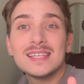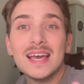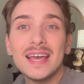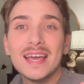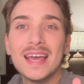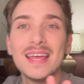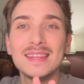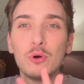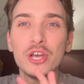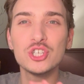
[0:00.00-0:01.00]
thing,
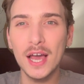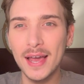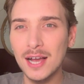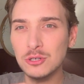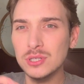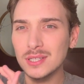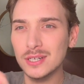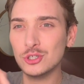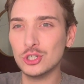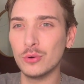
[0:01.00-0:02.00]
which I actually
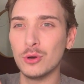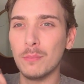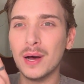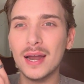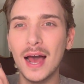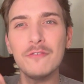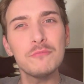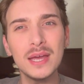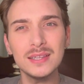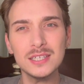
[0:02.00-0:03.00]
didn't show you, but I've
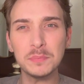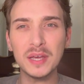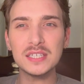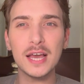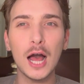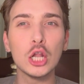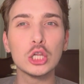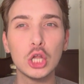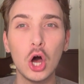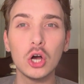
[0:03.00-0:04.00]
made this painting a
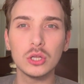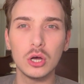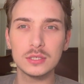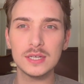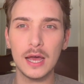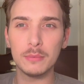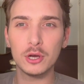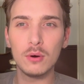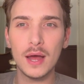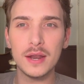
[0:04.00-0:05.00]
long time
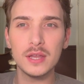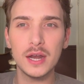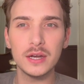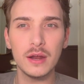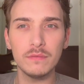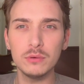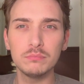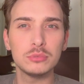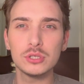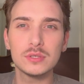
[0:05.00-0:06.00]
ago, and then I never
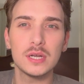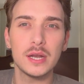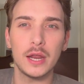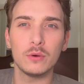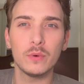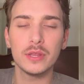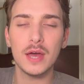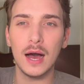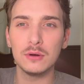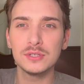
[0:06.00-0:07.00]
used it anywhere in the
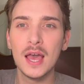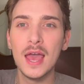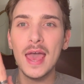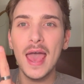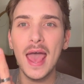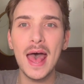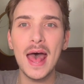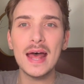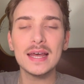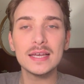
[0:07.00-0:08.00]
house.
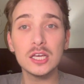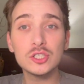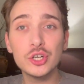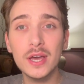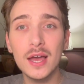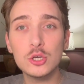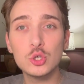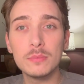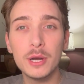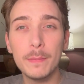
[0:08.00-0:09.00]
And yesterday I
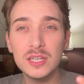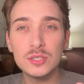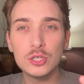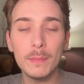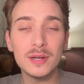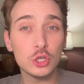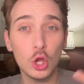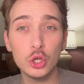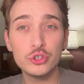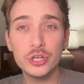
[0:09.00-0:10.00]
actually made a pit stop at
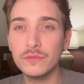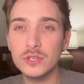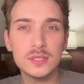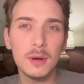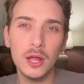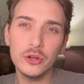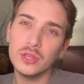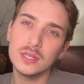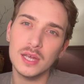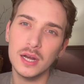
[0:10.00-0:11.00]
Dollar Tree for some other
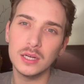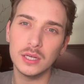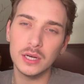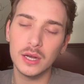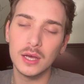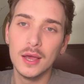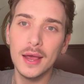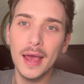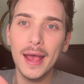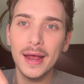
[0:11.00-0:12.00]
things that I needed,
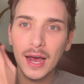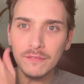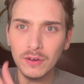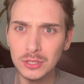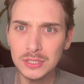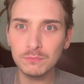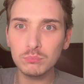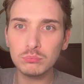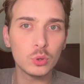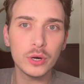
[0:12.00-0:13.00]
and I found this
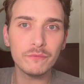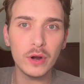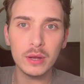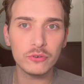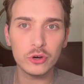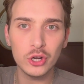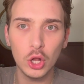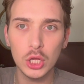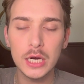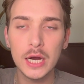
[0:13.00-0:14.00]
wooden frame for
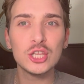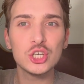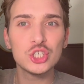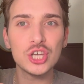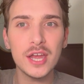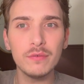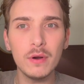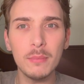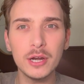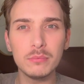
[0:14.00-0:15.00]
$1. The shade
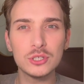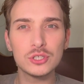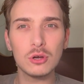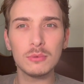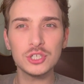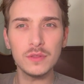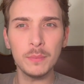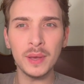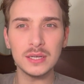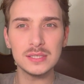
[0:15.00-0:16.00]
reminded me so much of the
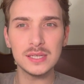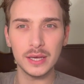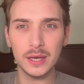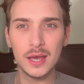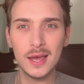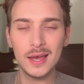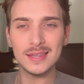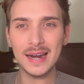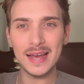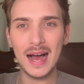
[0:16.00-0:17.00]
painting
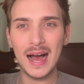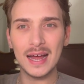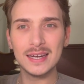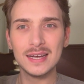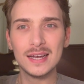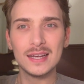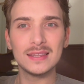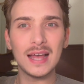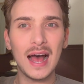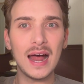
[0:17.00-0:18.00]
that I had
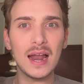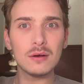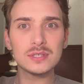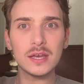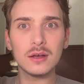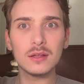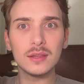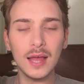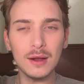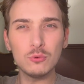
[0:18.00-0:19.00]
that I was like,
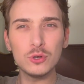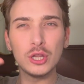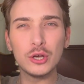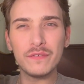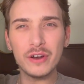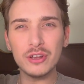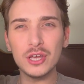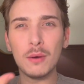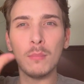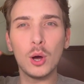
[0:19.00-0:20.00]
that would look
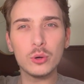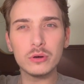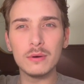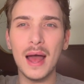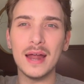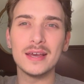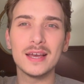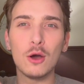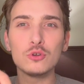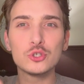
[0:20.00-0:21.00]
very monochromatic,
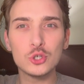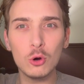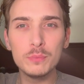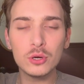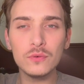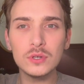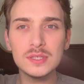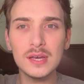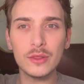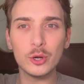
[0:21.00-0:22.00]
so beautiful
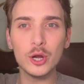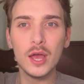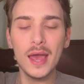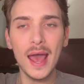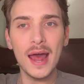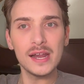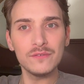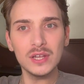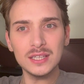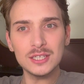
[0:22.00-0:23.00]
together. And I
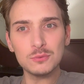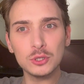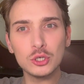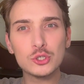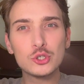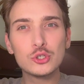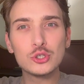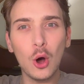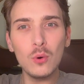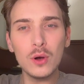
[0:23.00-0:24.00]
feel like this would look
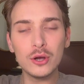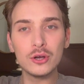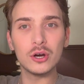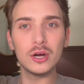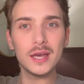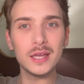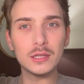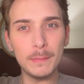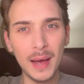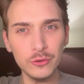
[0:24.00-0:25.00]
so good in
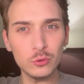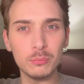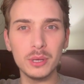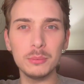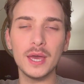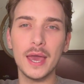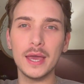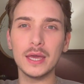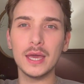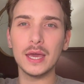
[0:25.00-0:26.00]
the bathroom, maybe
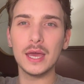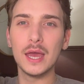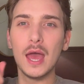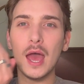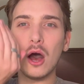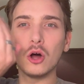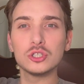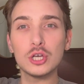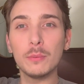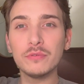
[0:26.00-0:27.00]
hanging it on
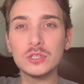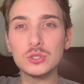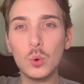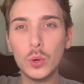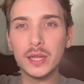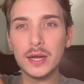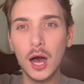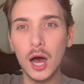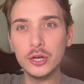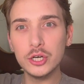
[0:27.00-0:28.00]
top of the toilet
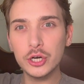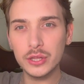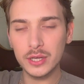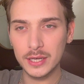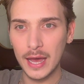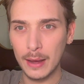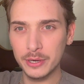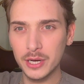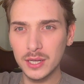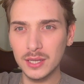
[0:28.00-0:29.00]
under the
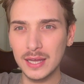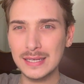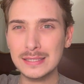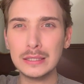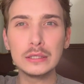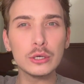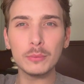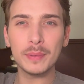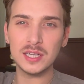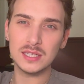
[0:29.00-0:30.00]
cabinet, like as a little
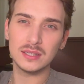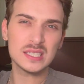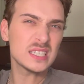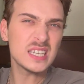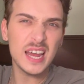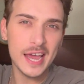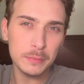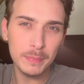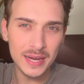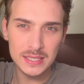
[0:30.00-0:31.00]
painting. This is an
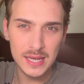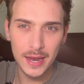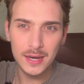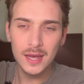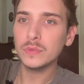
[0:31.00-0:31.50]
8x10